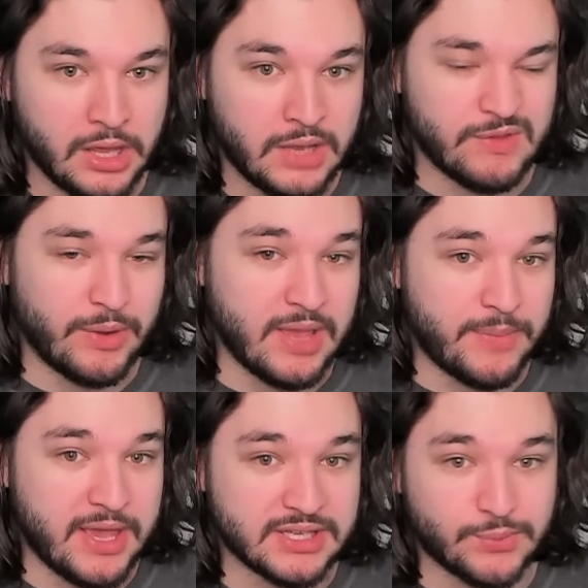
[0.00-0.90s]
If they want to hit
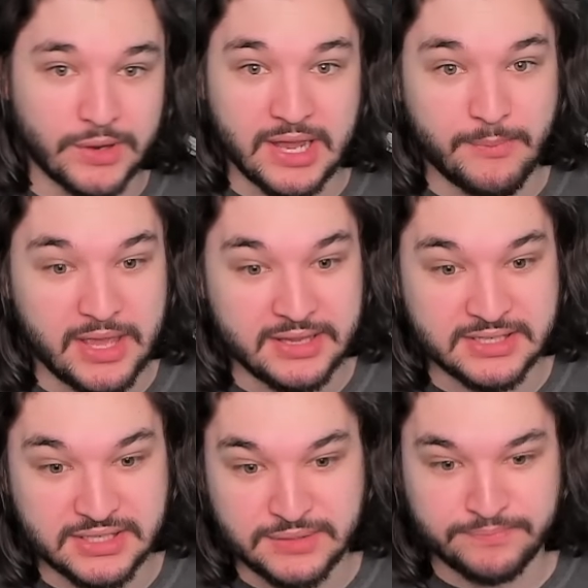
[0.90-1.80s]
base, we're going to hit
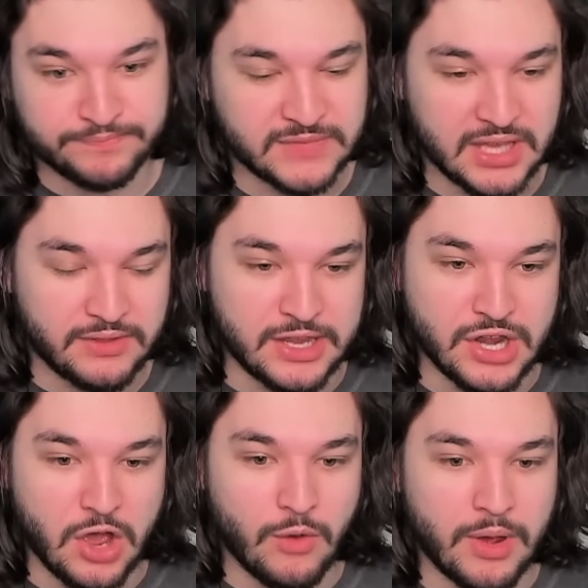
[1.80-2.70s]
base. They
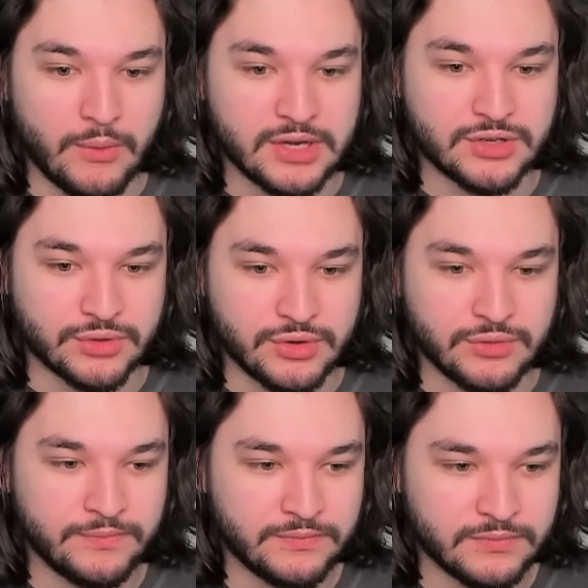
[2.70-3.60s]
know what we
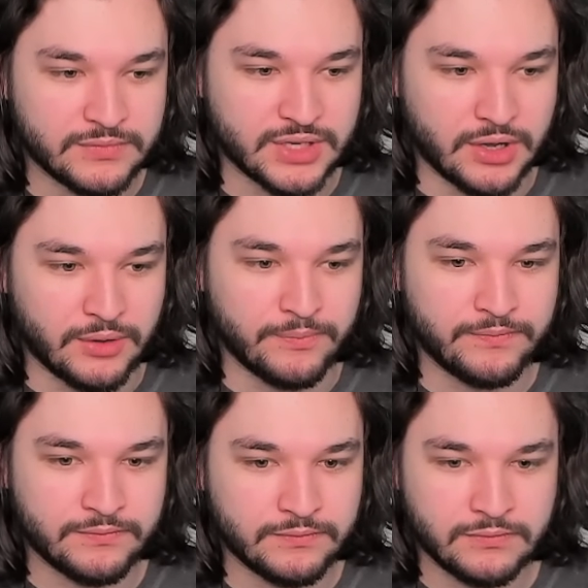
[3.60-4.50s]
drew, so
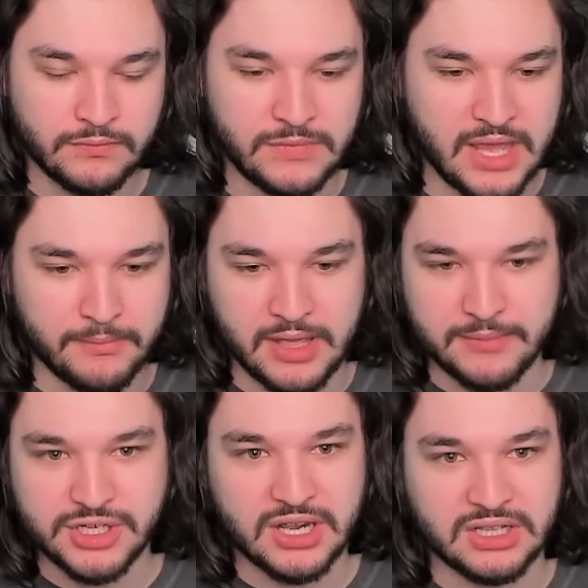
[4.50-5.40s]
yep, I'm
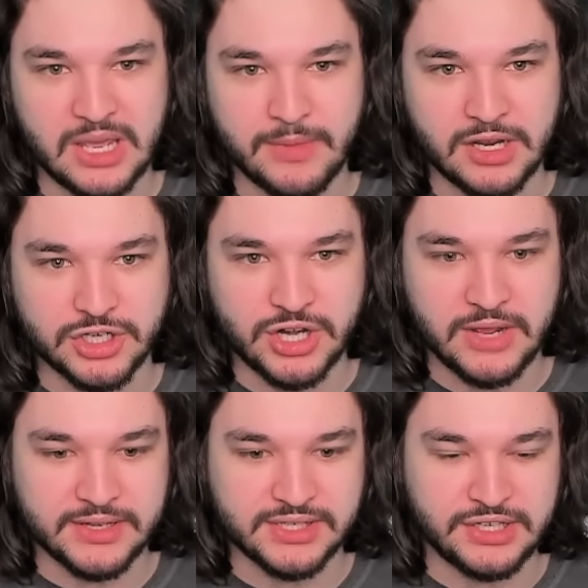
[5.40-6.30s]
just going to claim initiative.
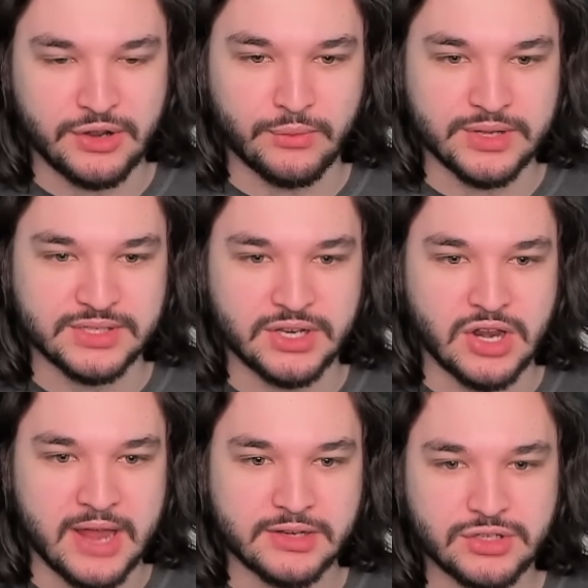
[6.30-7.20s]
I see no reason
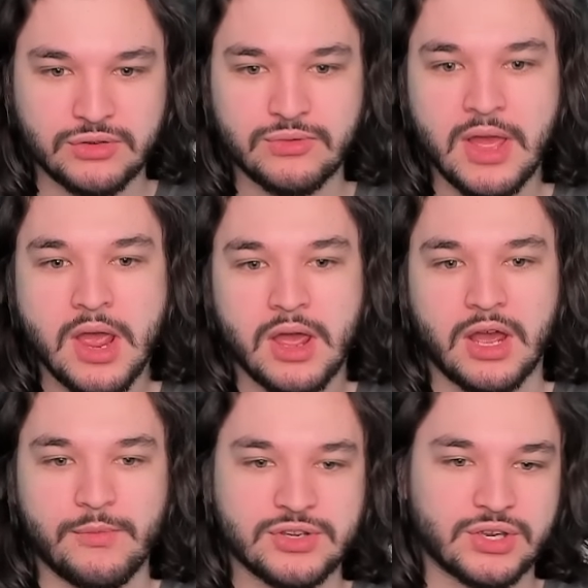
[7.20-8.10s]
not to.
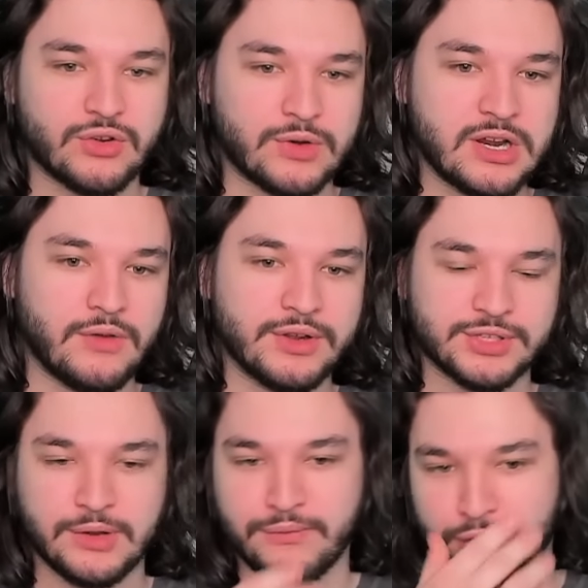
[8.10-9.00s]
There's a Greedo, there's
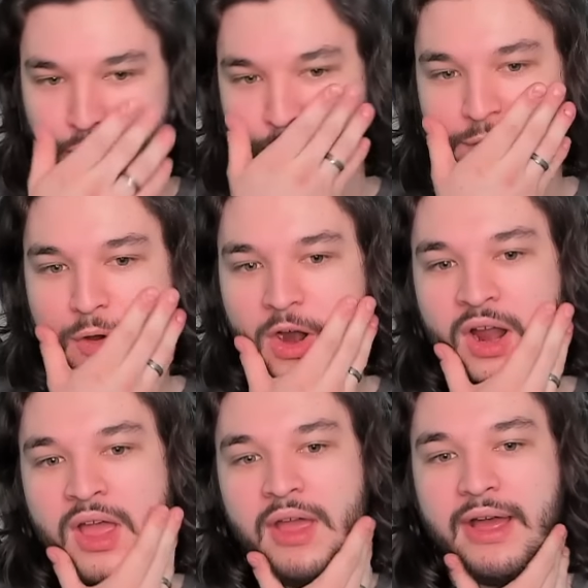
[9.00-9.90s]
an Inferno 4.
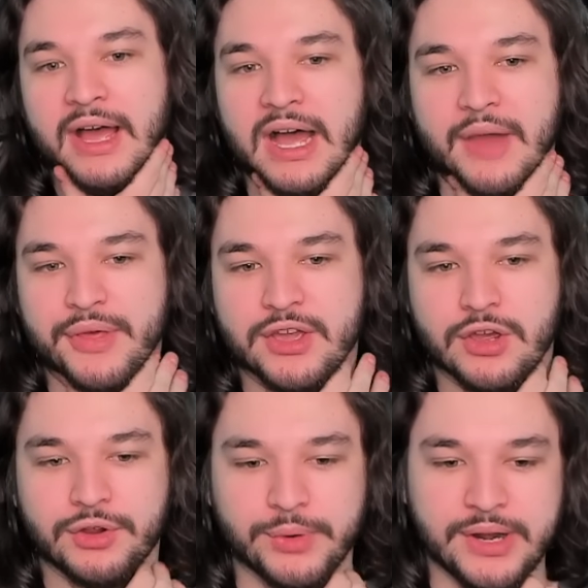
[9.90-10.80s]
I think
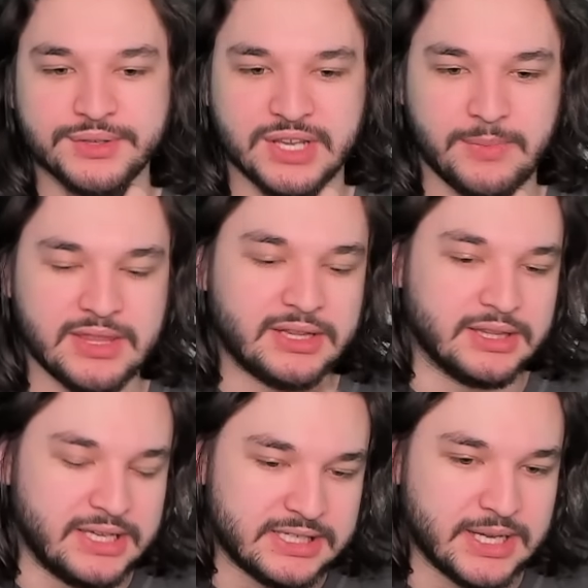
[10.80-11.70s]
Greedo is going to be the
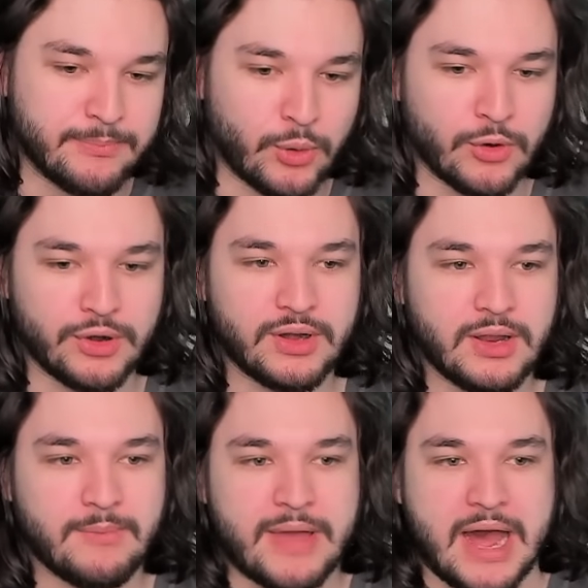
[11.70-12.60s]
least important,
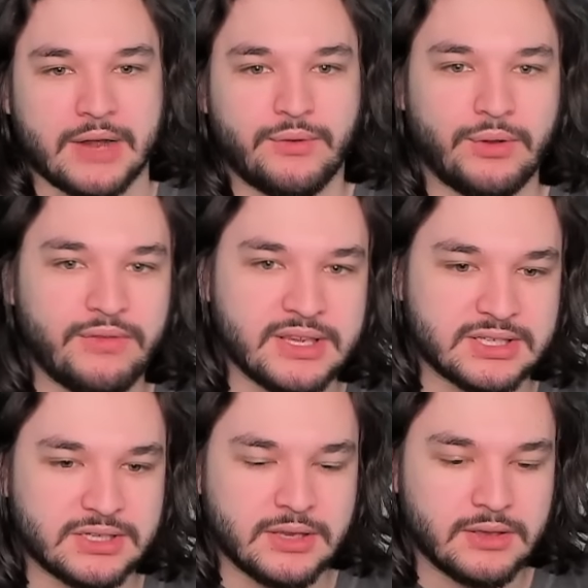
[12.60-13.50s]
impactful of these.